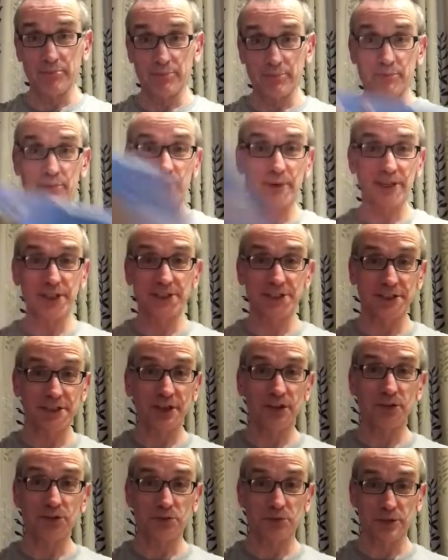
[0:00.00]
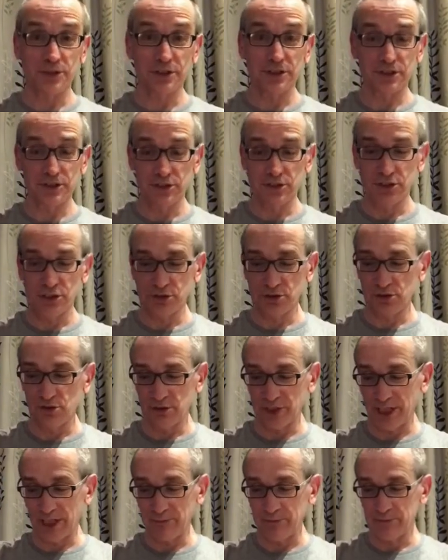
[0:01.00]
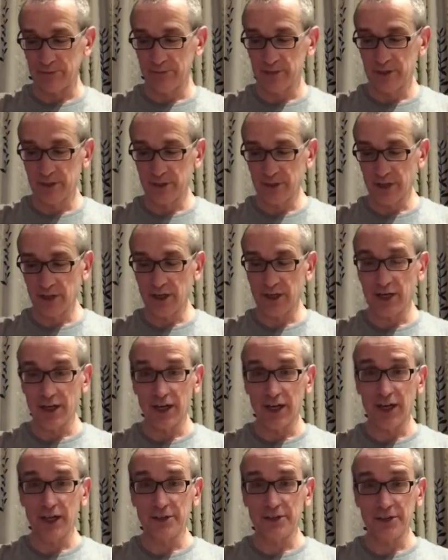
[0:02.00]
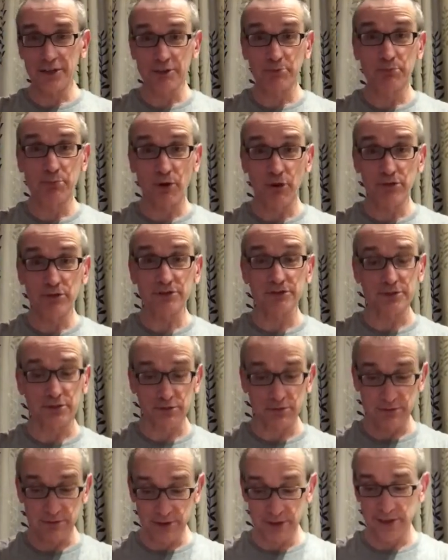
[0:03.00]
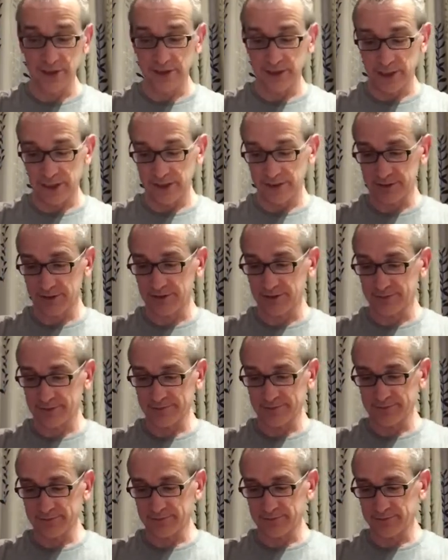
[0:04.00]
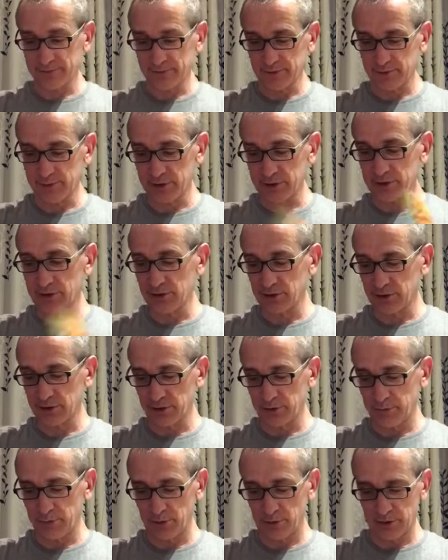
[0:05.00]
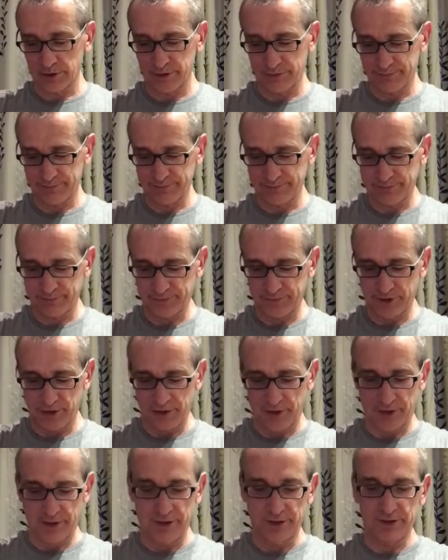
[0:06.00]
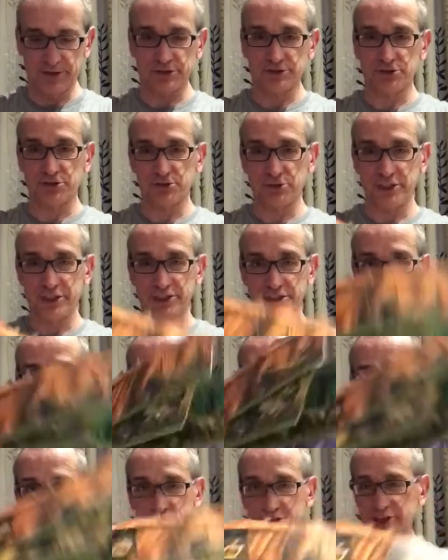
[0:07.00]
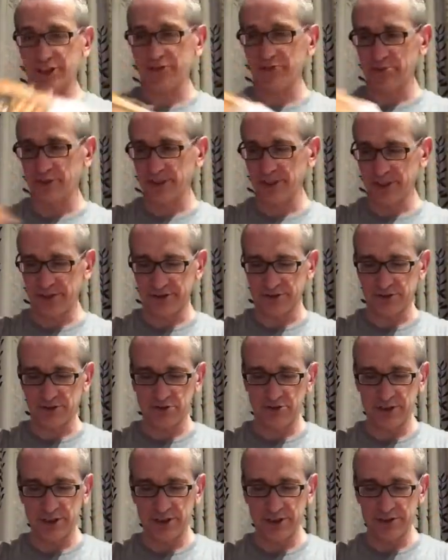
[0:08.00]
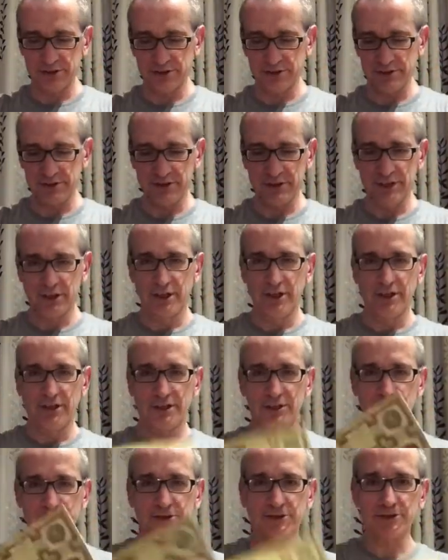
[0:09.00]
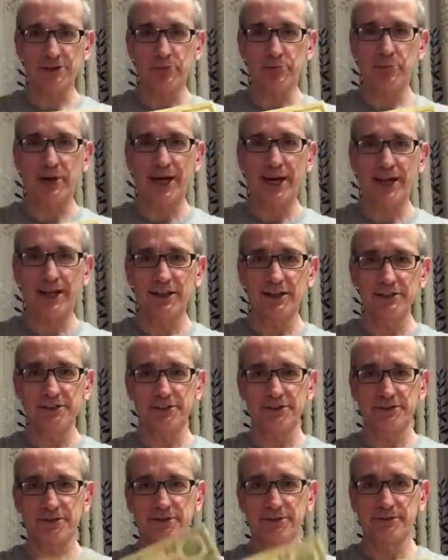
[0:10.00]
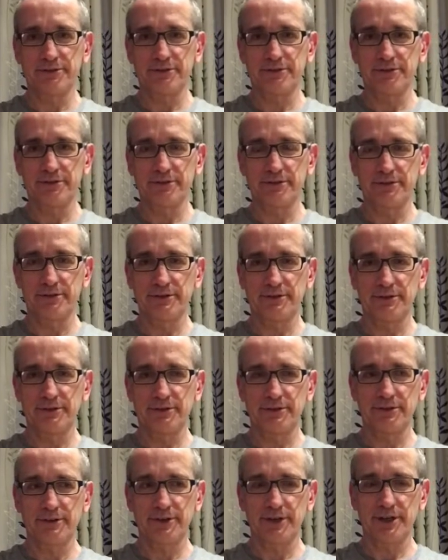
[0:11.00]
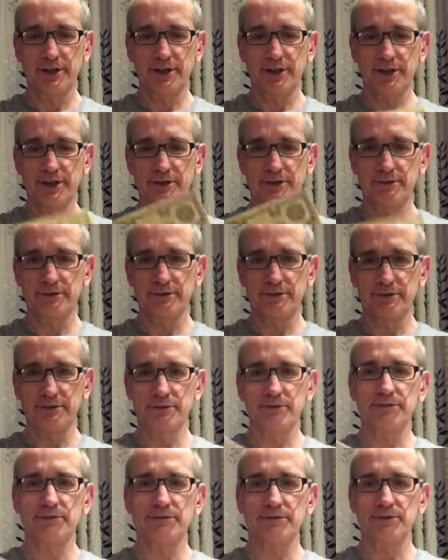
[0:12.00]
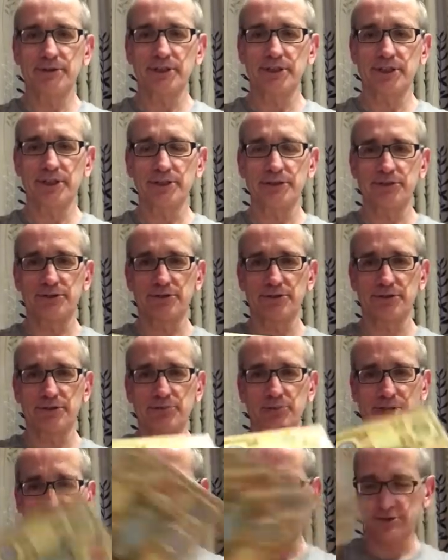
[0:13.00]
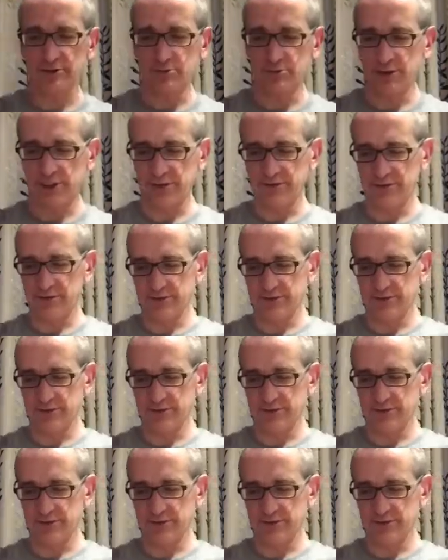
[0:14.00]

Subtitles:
But it's another really good Euro game. The components are really nice. I'm going to show you the board. These are screens. You put your stuff behind the screens. This is the palace. I guess the palace or whatever.